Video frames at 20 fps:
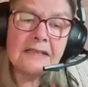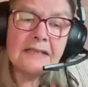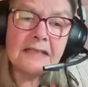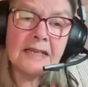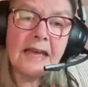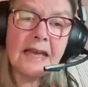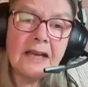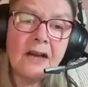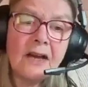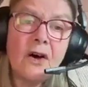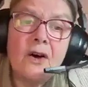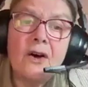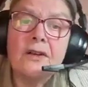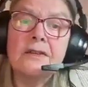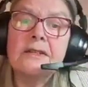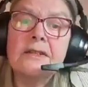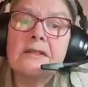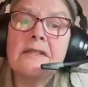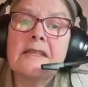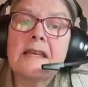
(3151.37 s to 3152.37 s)
really try to
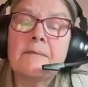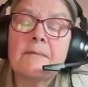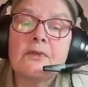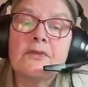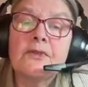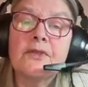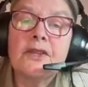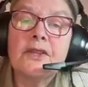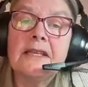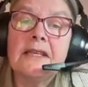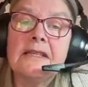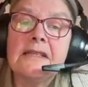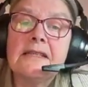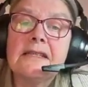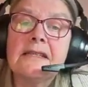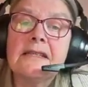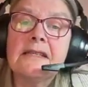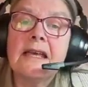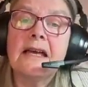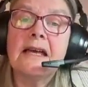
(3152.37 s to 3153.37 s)
take on
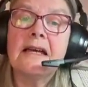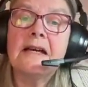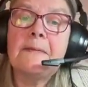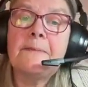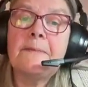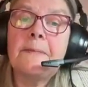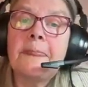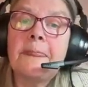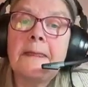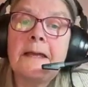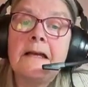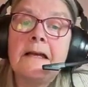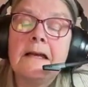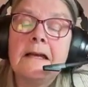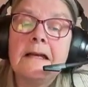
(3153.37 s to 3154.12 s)
some of these